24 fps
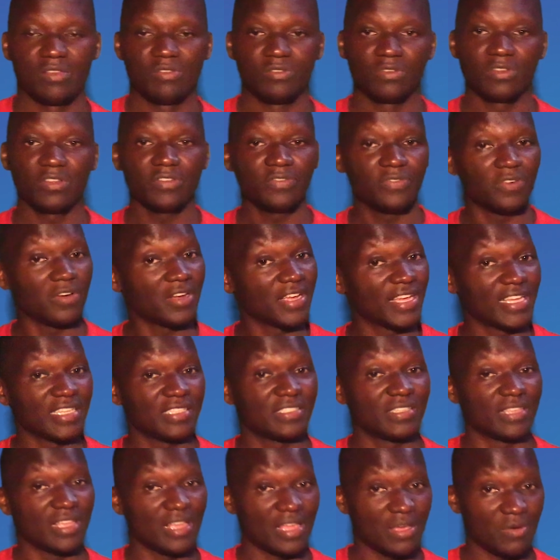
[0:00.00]
Do not forget
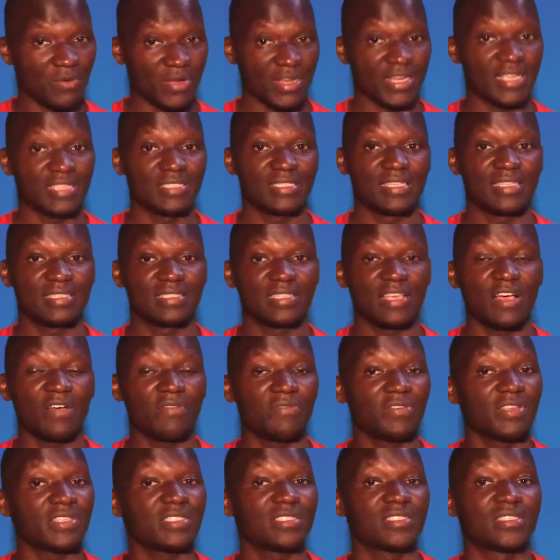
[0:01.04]
a Wednesday
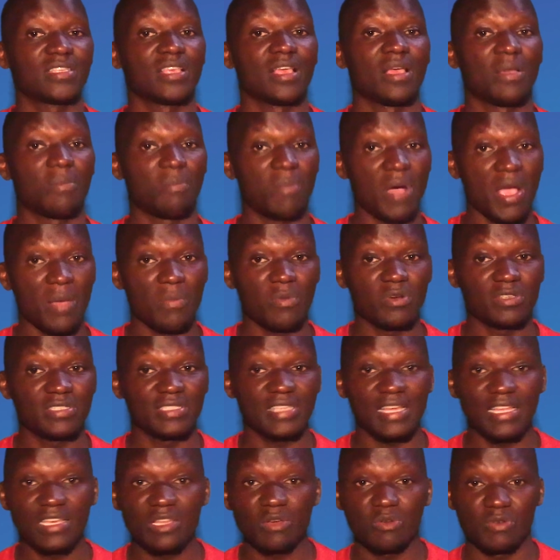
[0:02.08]
service Bible
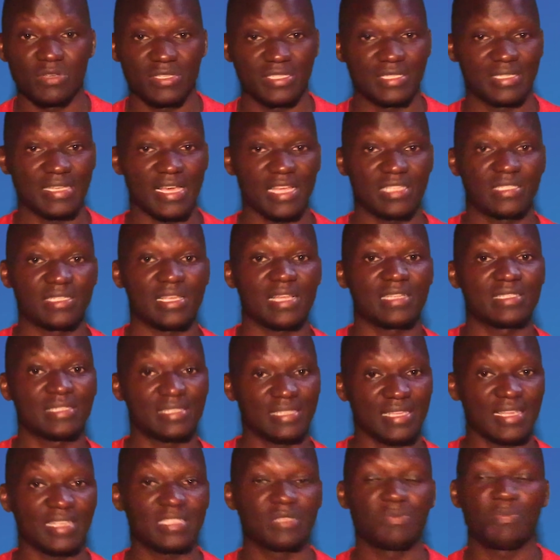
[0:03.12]
study which starts at
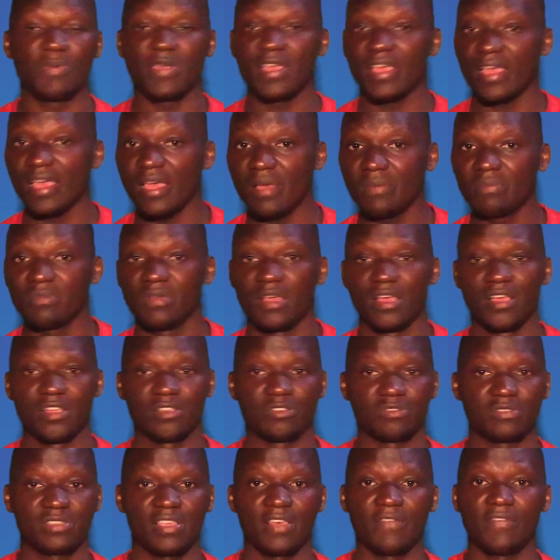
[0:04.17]
6 p.m.
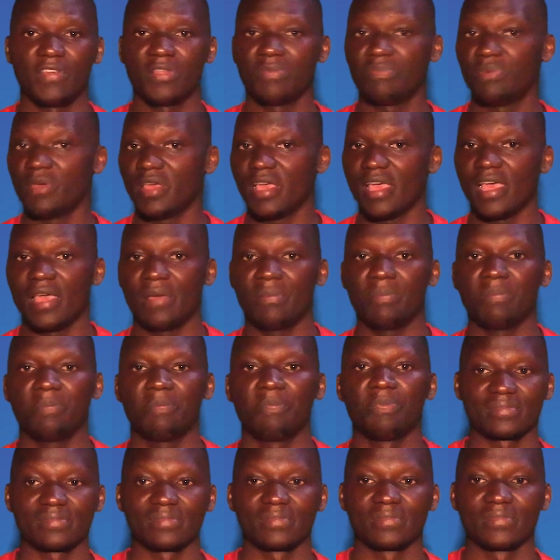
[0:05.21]
to 7 p.m.
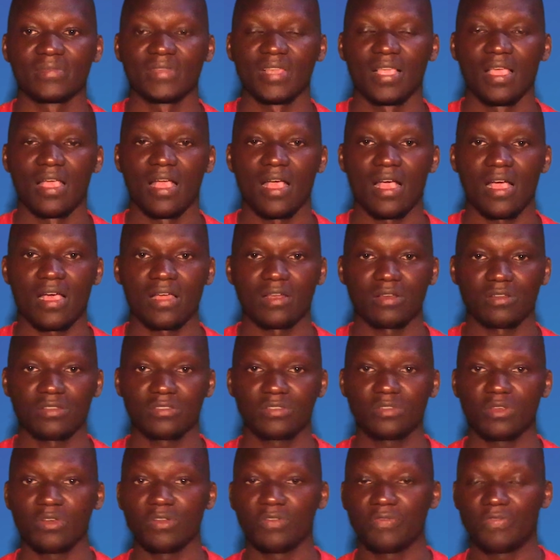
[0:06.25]
And
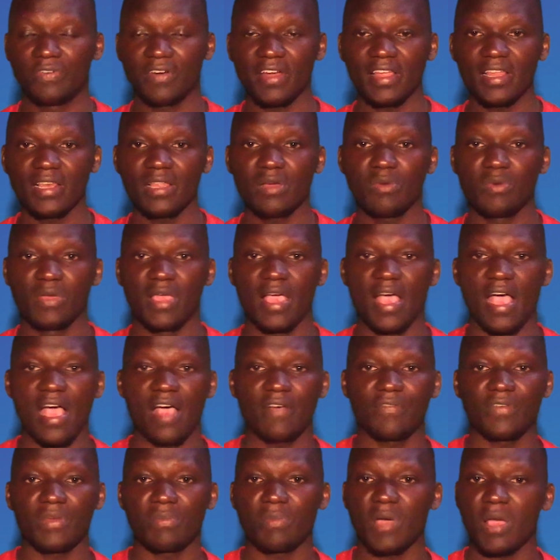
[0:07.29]
also on Friday we
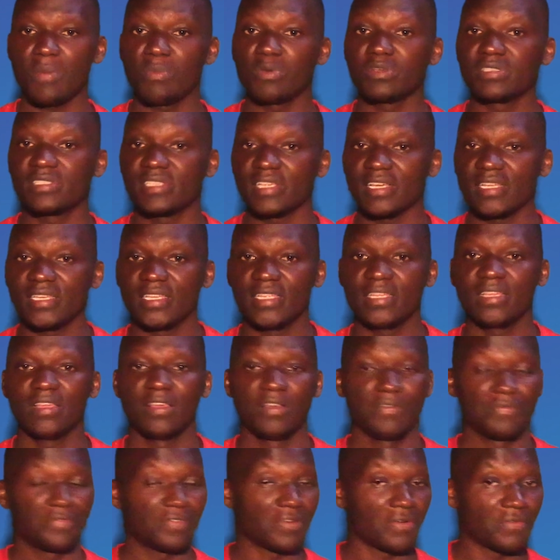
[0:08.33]
have a Bible study
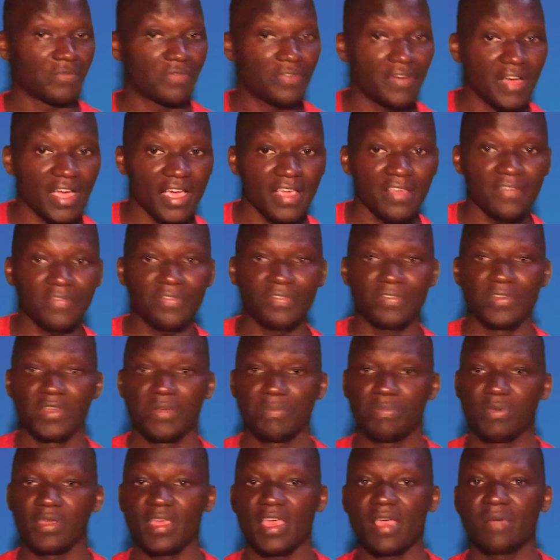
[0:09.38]
from 5
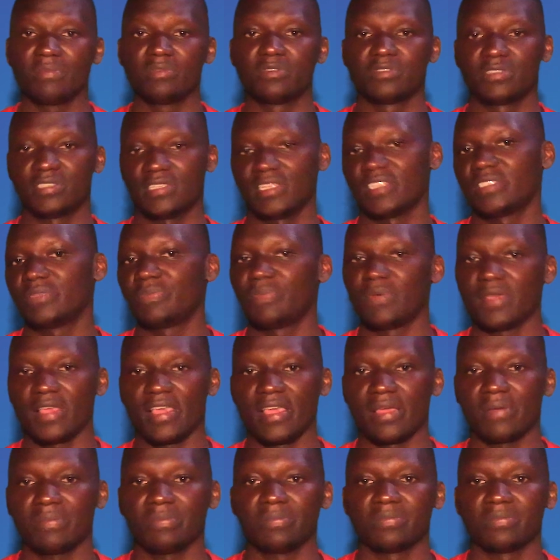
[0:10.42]
p.m. to 6 p.m.